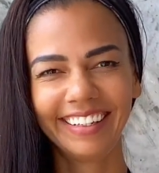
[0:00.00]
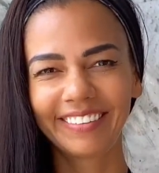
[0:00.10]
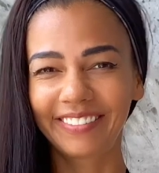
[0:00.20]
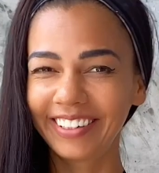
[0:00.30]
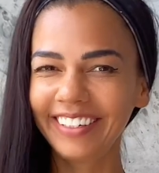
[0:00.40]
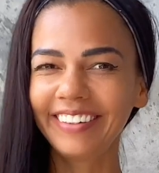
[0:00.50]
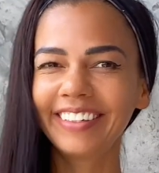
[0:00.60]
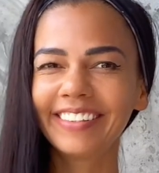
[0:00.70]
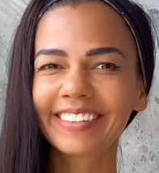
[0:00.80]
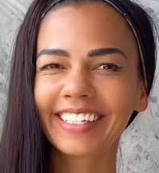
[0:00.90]
What are you
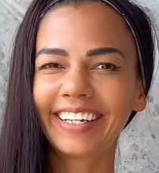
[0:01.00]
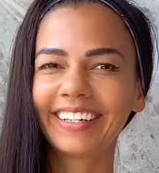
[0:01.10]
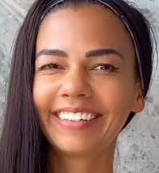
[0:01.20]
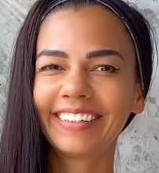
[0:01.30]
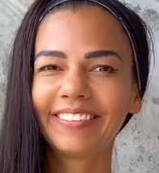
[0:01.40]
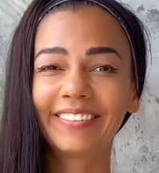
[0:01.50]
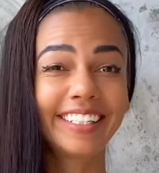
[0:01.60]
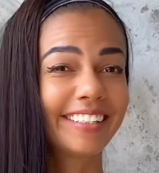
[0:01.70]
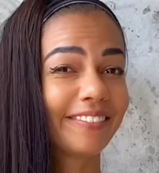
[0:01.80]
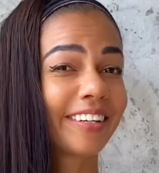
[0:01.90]
using?
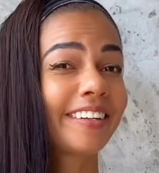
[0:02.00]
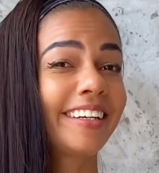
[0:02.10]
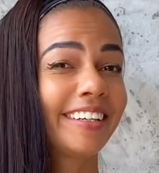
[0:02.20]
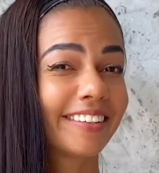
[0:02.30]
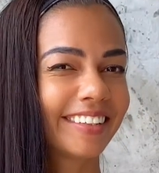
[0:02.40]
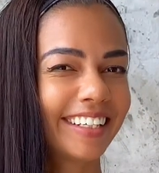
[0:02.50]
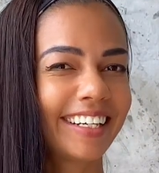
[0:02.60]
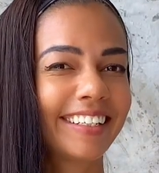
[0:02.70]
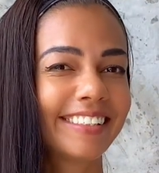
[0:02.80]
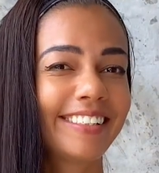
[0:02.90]
What are the
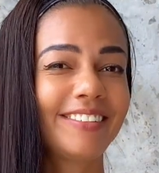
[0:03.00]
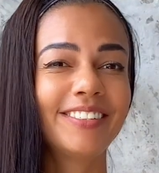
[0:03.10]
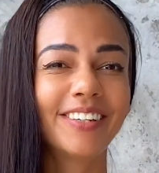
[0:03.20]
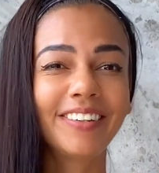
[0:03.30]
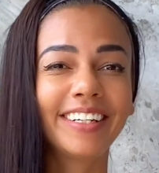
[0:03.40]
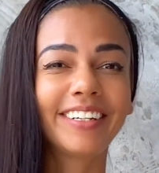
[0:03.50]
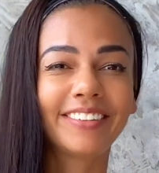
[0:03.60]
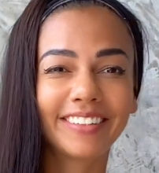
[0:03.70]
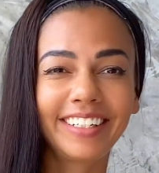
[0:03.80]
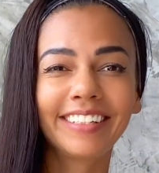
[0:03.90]
ingredients? Do you know the
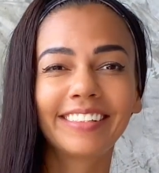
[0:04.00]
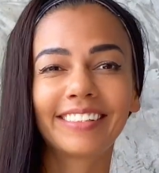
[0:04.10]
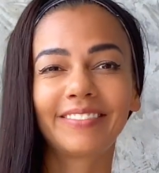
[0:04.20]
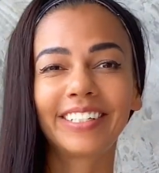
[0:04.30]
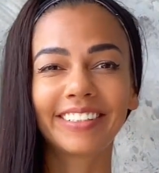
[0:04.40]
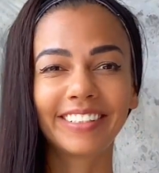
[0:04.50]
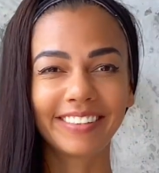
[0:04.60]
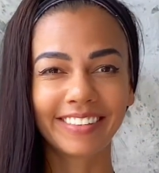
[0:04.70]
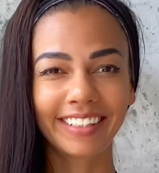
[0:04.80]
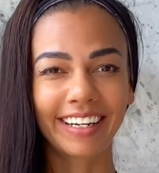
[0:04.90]
ingredients and what you're
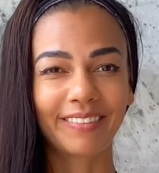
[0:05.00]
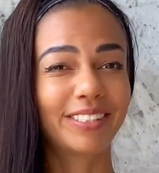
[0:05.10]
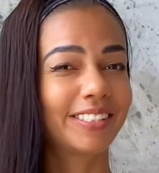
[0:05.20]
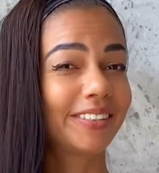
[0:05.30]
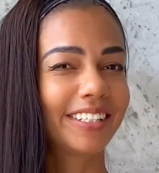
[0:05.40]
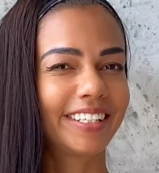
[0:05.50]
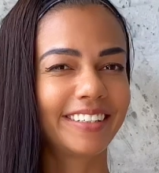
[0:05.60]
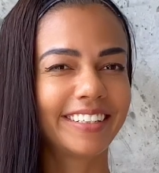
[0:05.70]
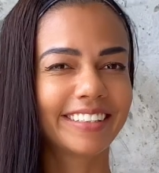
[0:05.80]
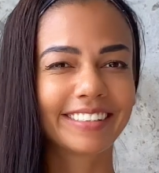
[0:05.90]
using? I'm so
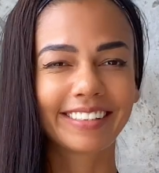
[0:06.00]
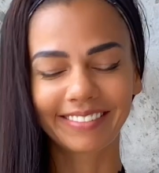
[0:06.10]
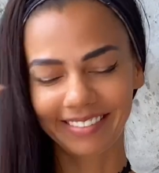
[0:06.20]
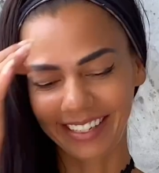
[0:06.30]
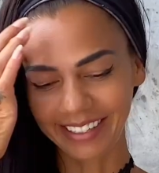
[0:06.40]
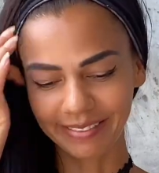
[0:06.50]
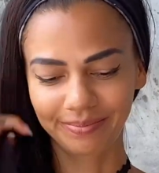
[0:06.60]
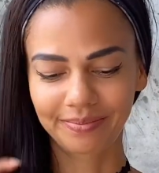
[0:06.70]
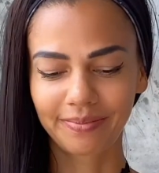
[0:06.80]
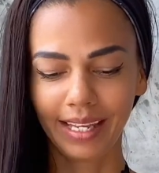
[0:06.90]
curious, right?
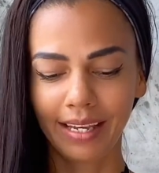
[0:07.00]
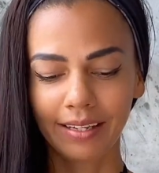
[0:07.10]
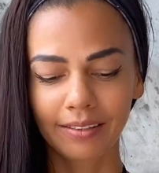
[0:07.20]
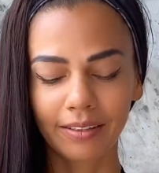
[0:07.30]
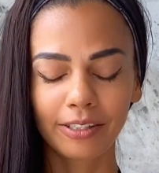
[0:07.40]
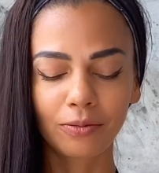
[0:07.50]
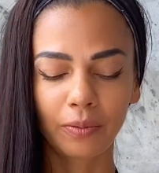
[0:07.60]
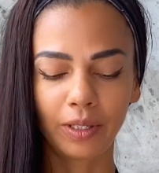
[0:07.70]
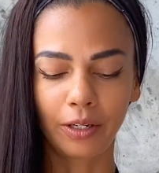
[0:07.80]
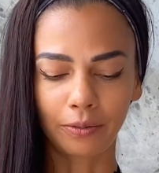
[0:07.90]
So here's what
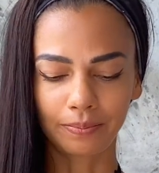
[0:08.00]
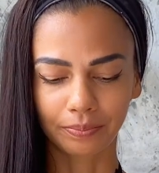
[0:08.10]
we know.